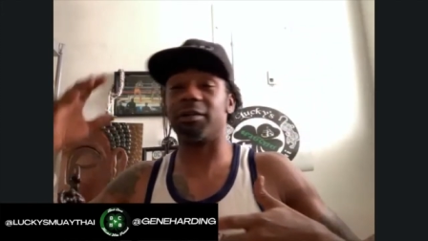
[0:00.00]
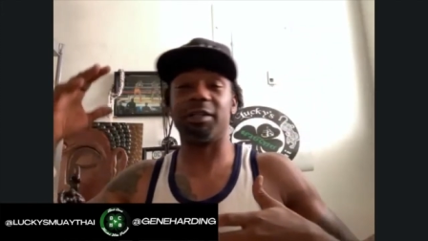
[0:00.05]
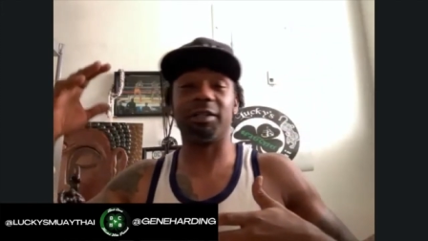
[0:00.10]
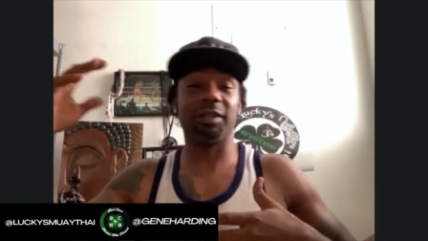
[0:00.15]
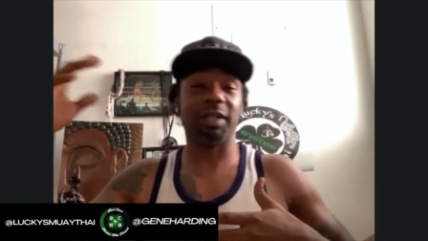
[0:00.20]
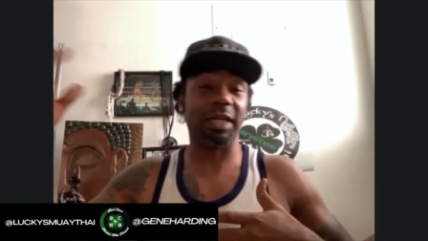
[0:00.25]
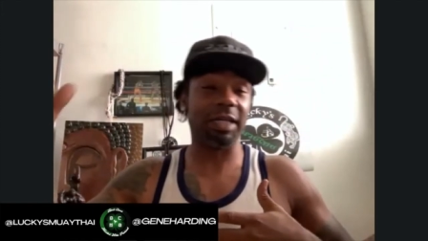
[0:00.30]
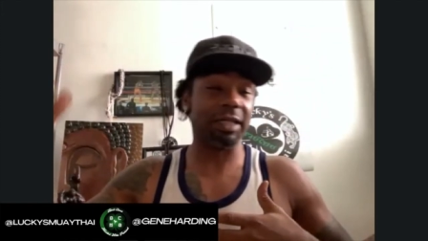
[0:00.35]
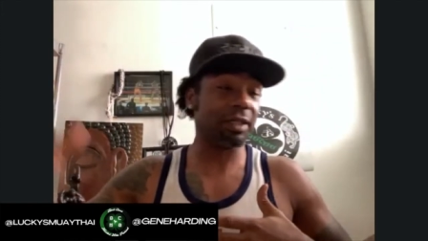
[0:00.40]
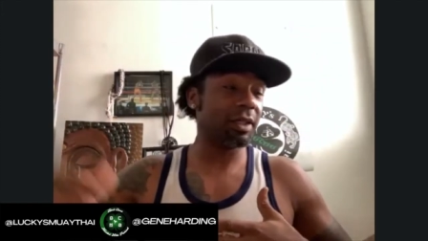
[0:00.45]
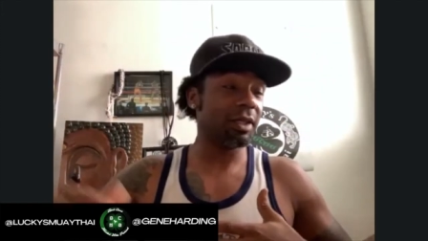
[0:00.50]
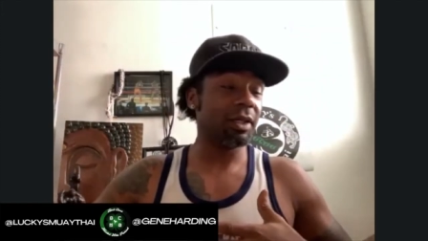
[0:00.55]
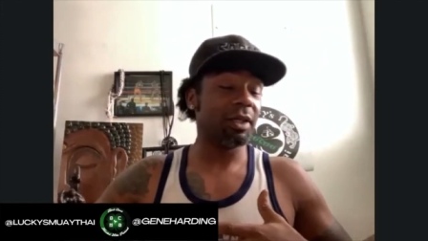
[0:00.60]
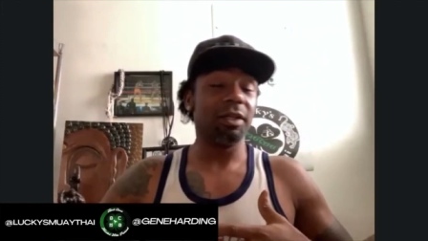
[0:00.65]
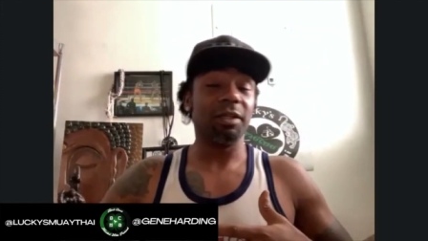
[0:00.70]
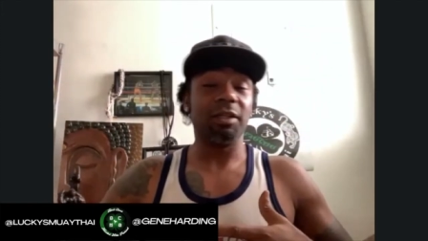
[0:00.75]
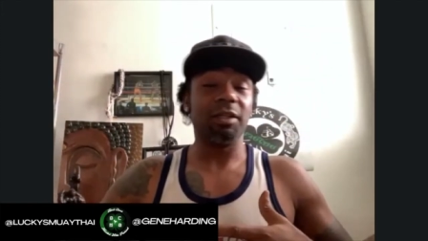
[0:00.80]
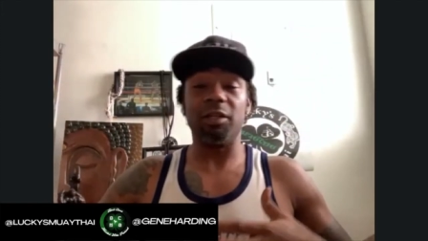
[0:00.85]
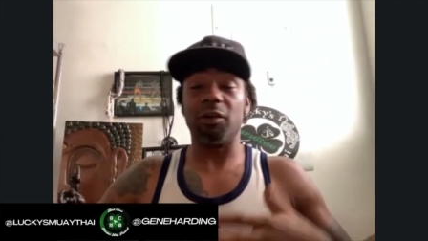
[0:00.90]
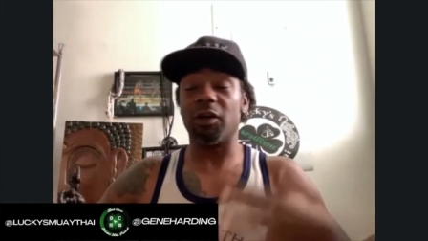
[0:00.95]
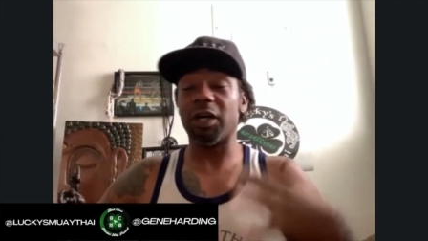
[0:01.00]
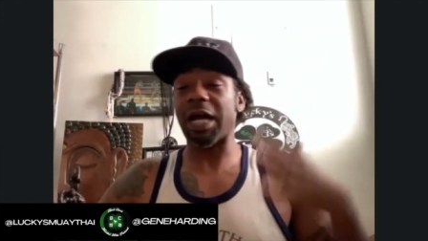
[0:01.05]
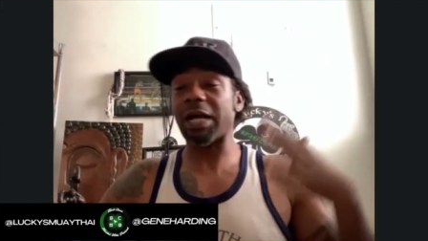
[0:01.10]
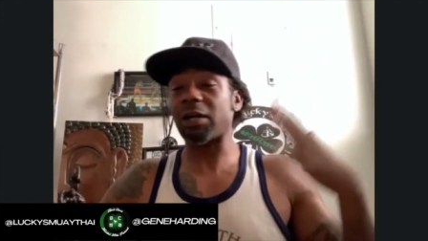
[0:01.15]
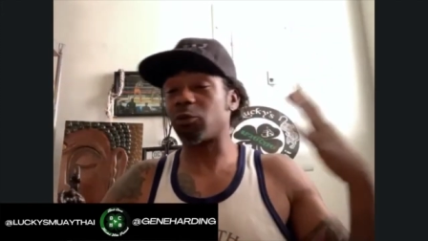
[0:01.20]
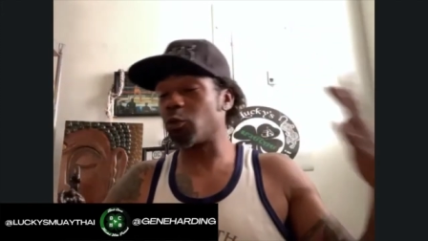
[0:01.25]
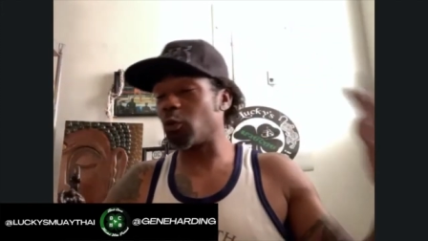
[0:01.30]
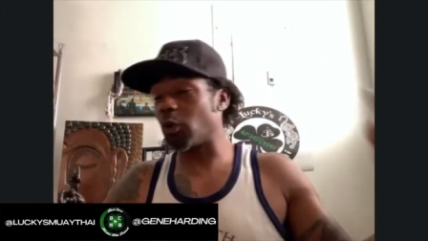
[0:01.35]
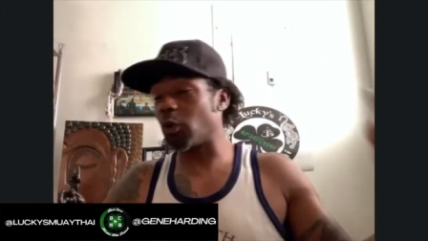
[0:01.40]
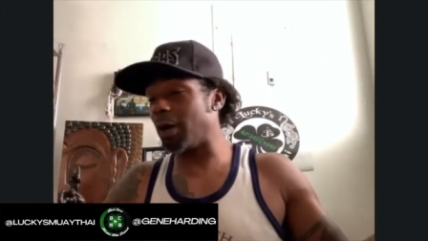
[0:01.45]
And, like, you know, I
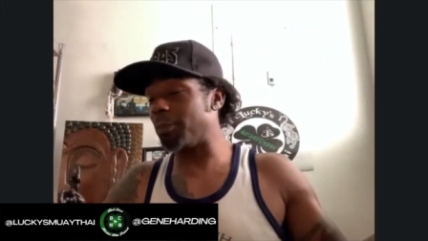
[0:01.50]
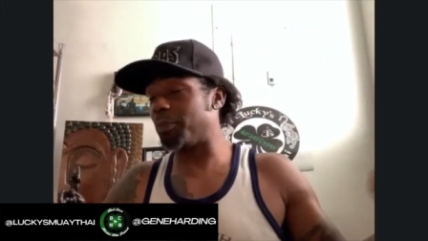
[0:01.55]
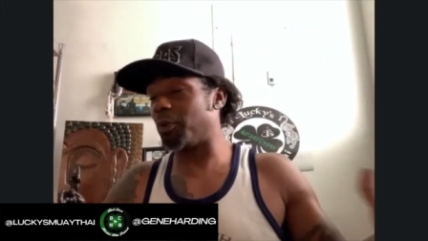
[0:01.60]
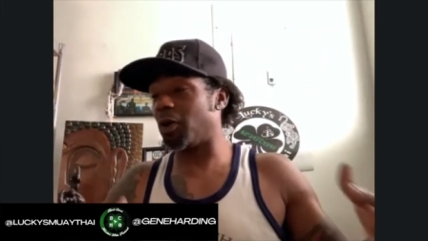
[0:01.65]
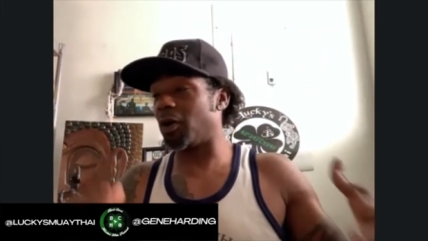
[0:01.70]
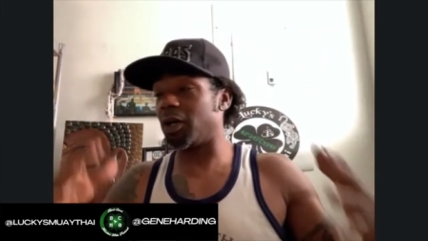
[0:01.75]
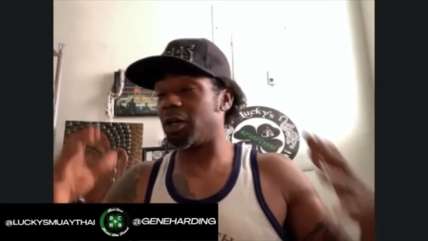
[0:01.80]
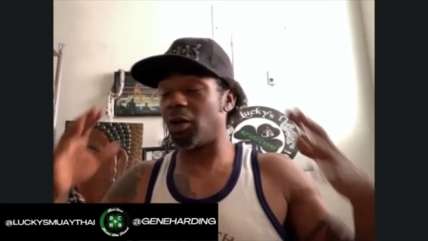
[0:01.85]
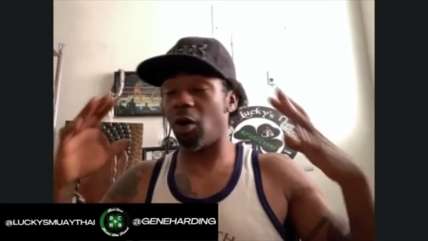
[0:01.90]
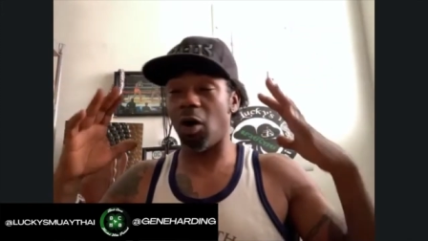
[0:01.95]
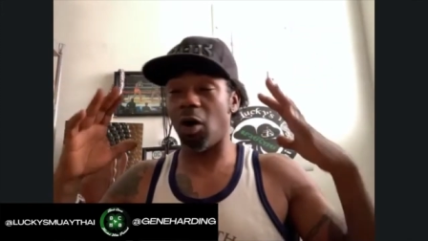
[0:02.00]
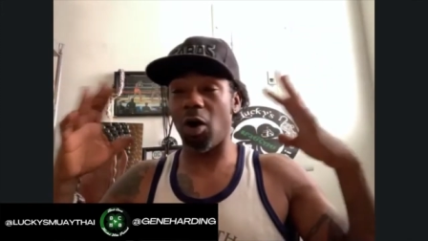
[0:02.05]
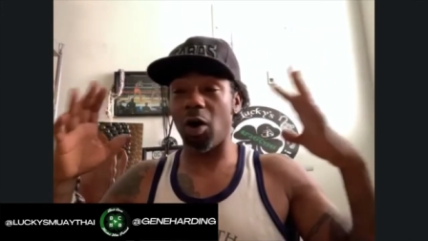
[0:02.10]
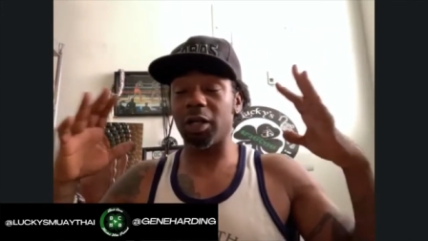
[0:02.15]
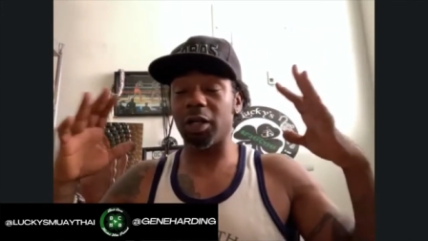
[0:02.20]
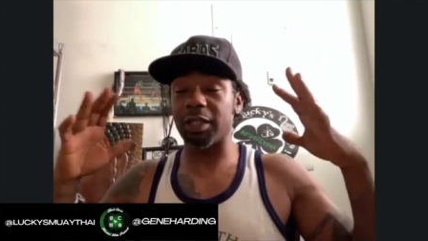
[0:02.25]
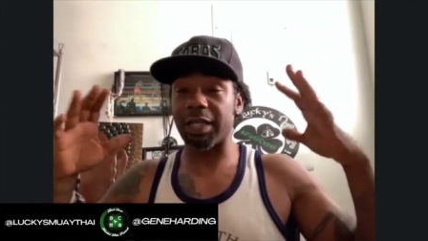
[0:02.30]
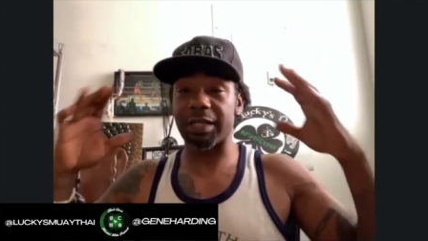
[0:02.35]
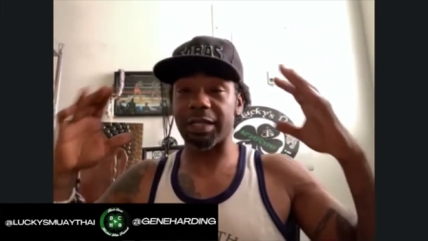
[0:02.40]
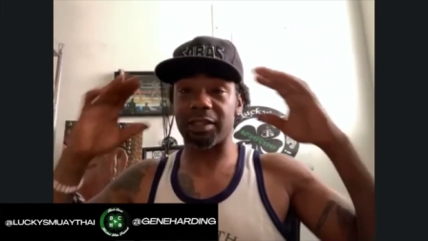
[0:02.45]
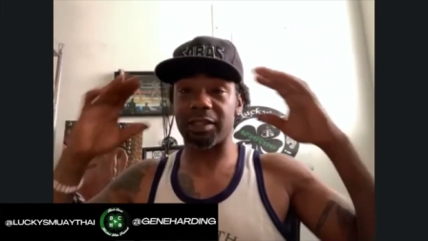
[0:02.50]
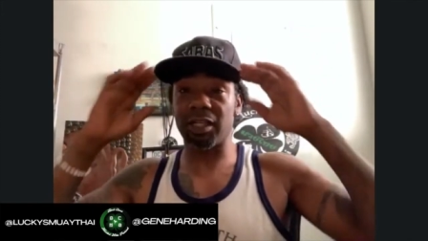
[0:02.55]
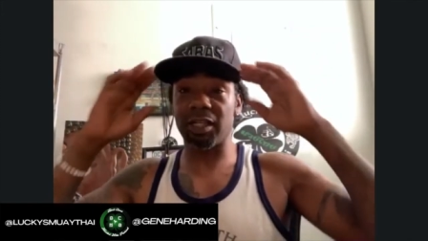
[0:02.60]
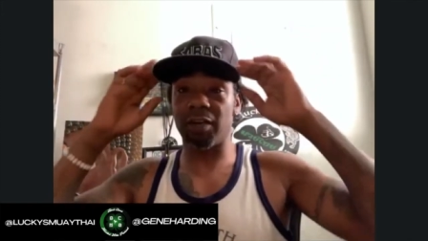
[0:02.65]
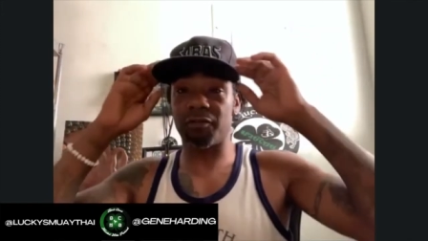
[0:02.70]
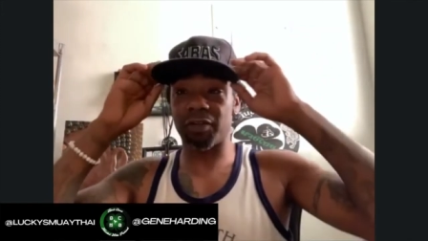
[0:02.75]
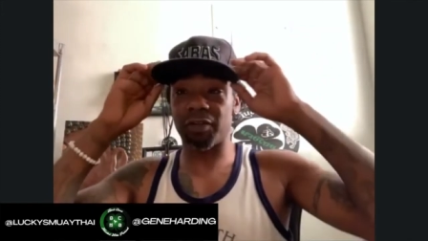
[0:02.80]
grew up on all of that stuff.